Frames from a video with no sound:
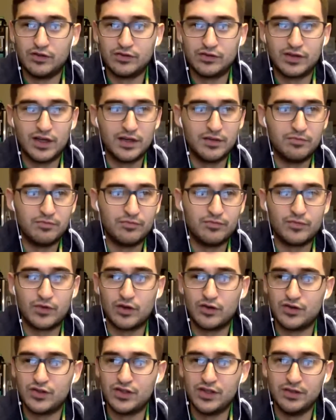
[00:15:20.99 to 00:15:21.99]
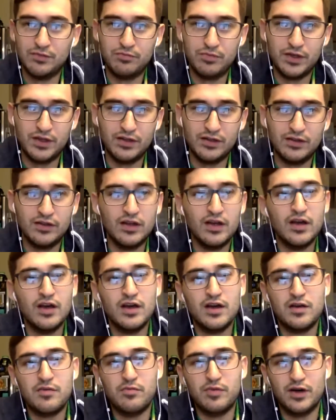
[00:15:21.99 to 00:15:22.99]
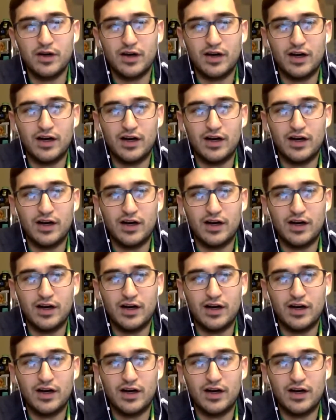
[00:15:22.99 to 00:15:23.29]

got her shit beaten. But